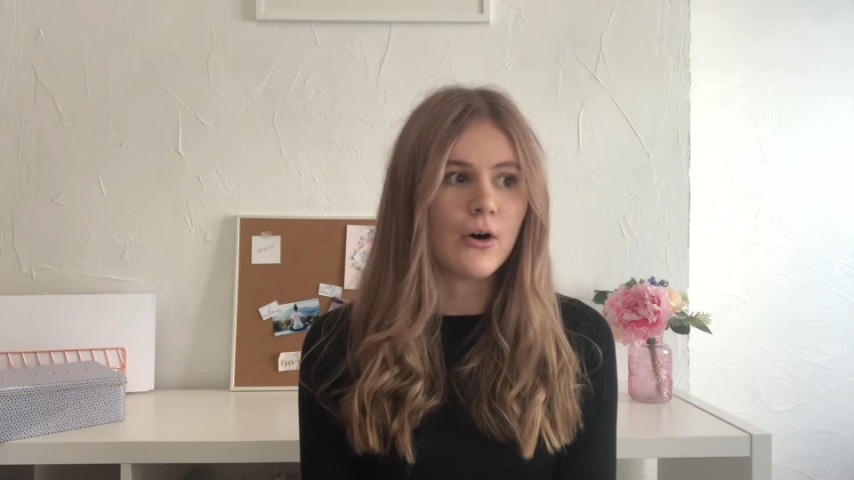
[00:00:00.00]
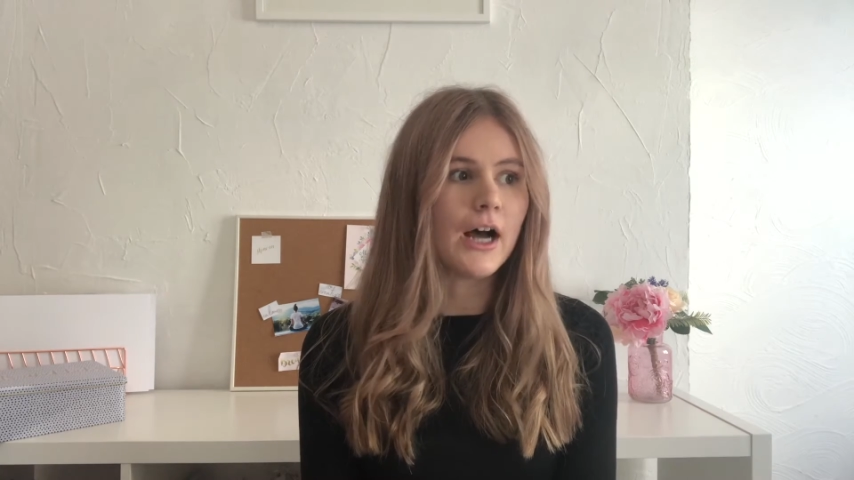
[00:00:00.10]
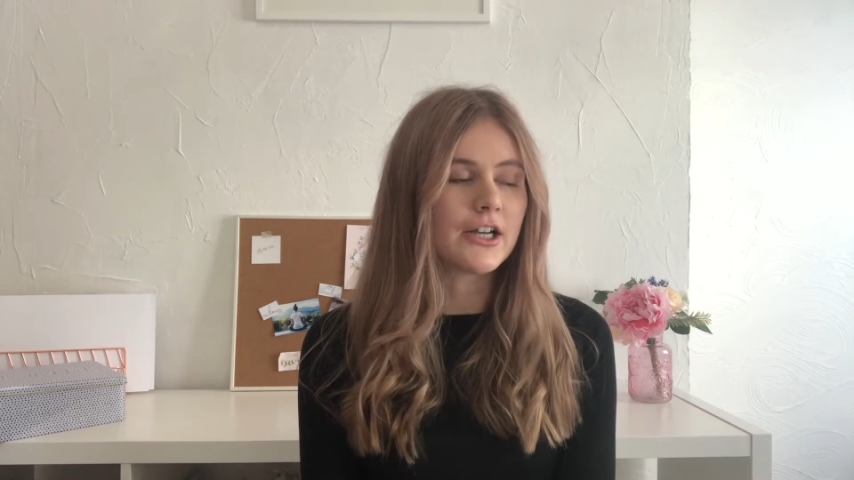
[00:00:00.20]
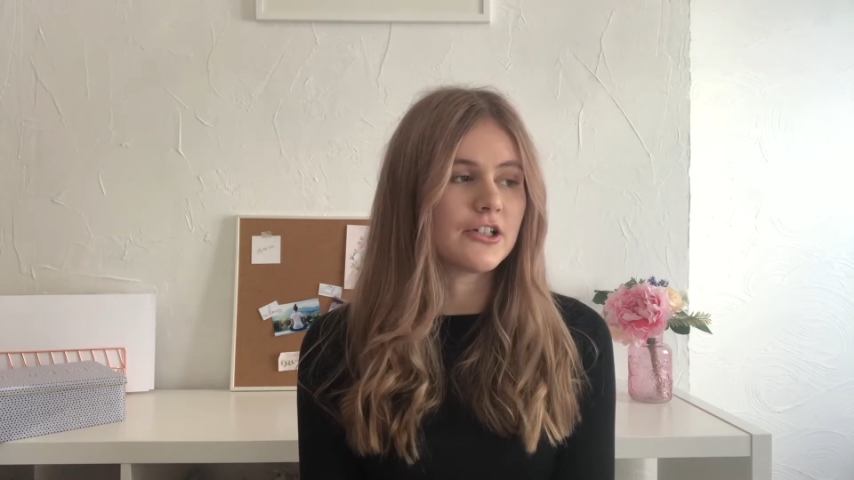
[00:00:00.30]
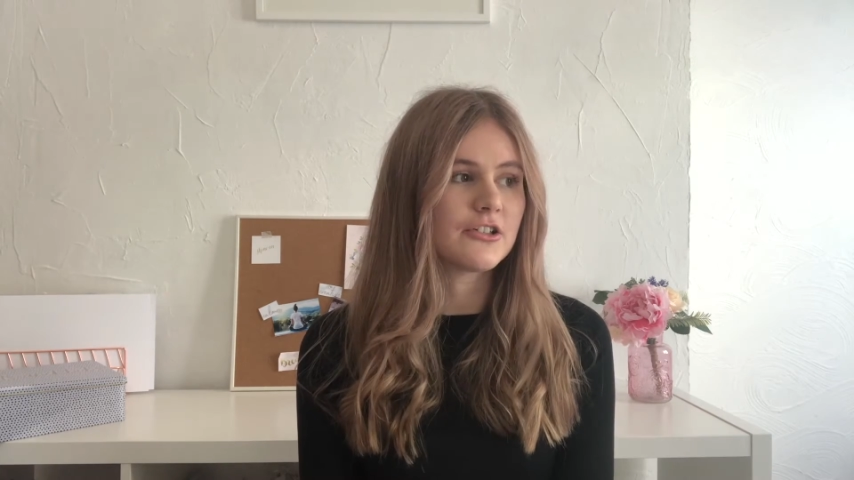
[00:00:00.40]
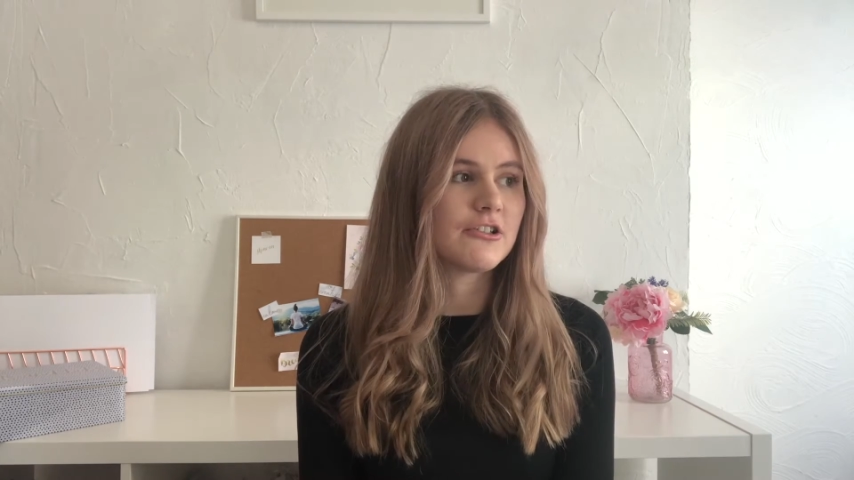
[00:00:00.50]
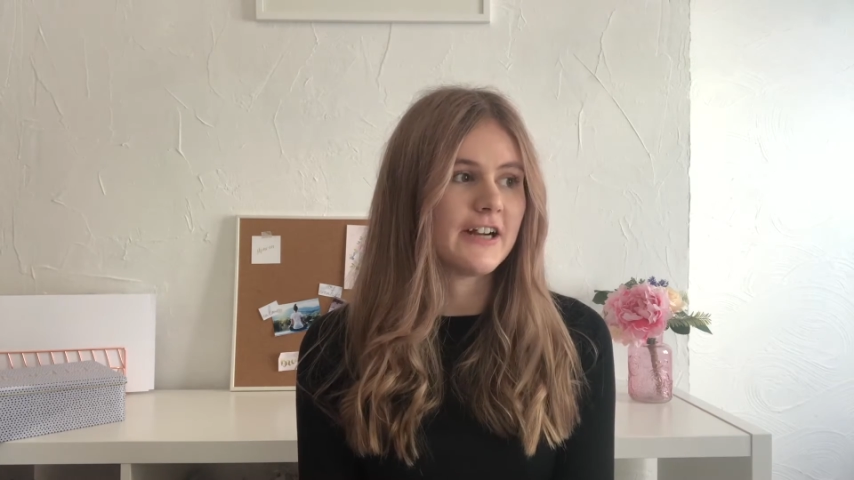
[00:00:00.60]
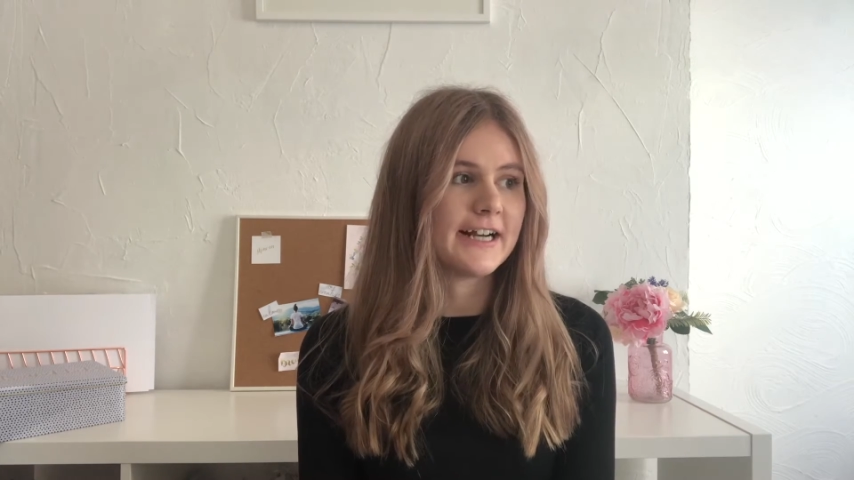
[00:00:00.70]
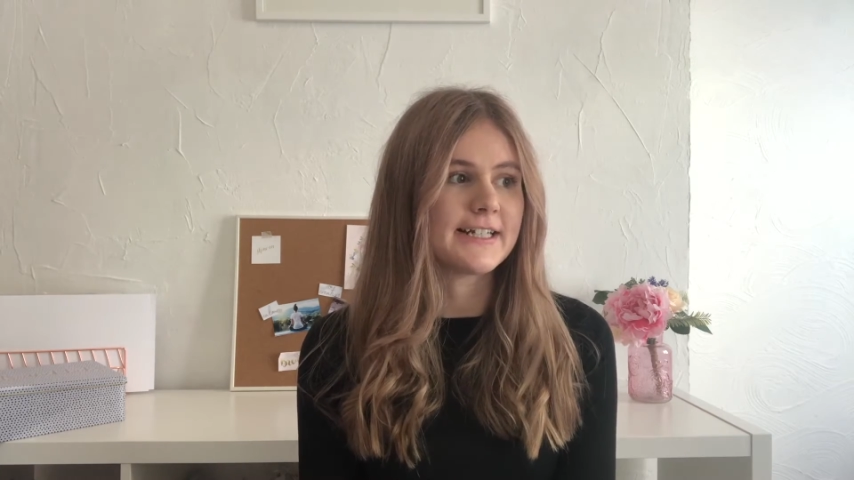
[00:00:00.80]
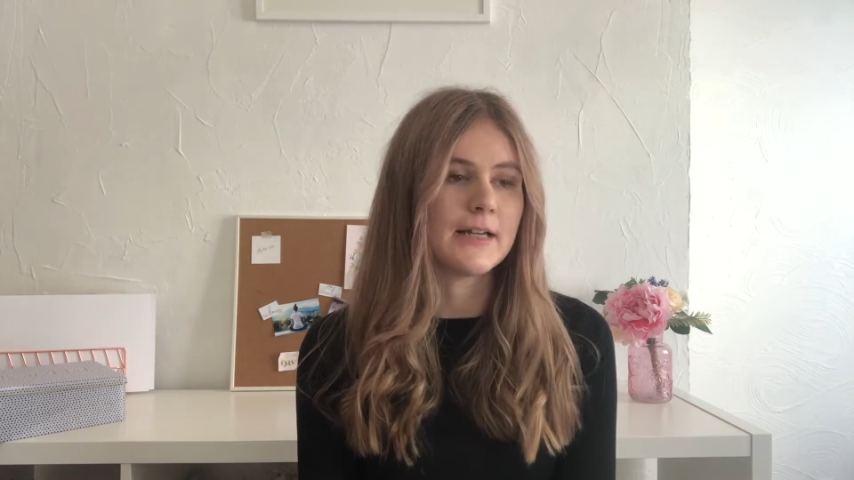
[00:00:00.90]
I could
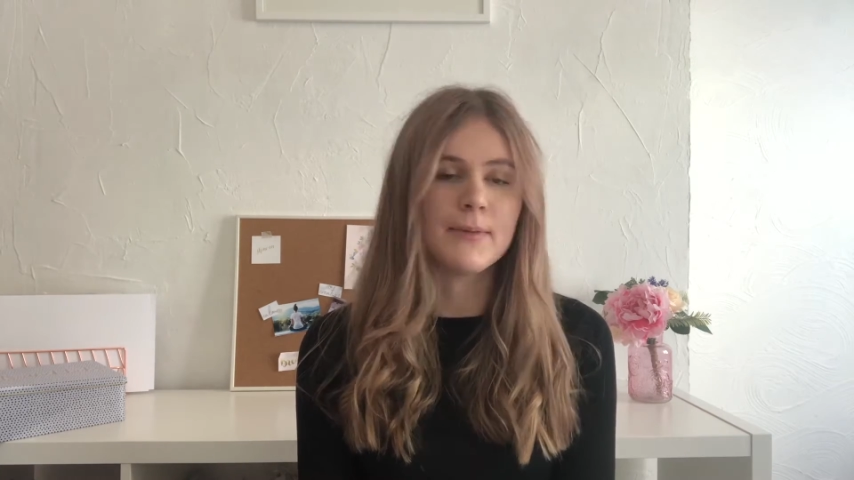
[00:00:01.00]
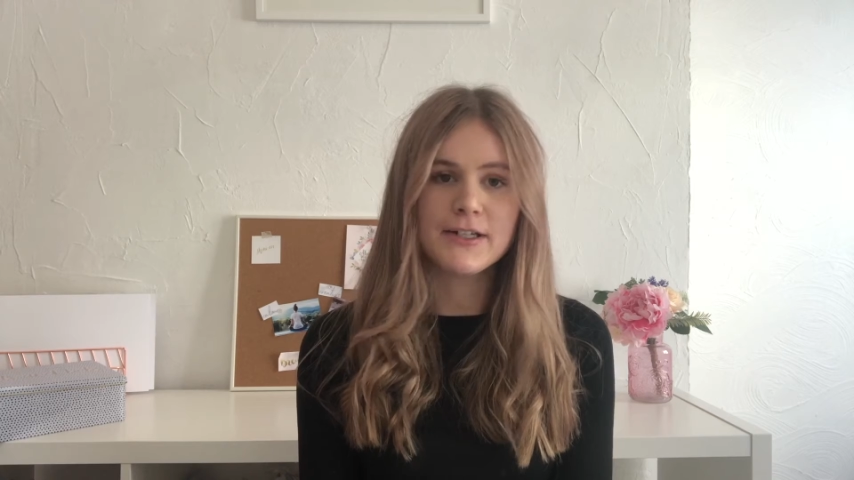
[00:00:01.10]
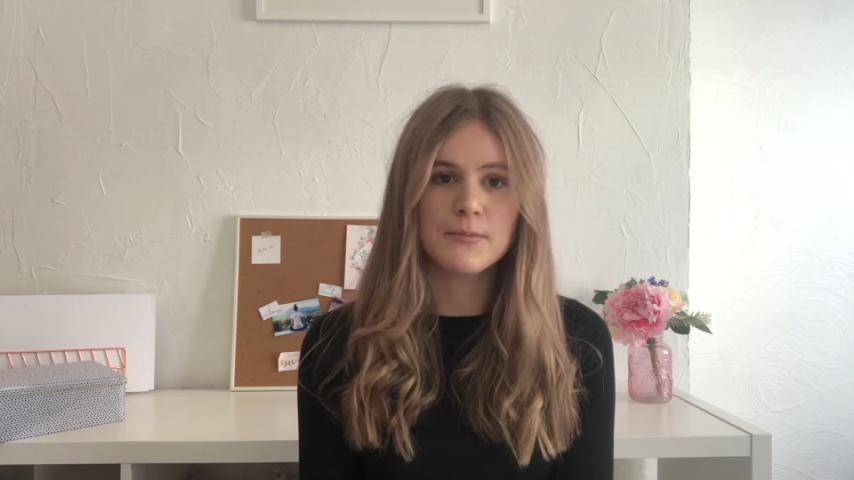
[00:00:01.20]
create a better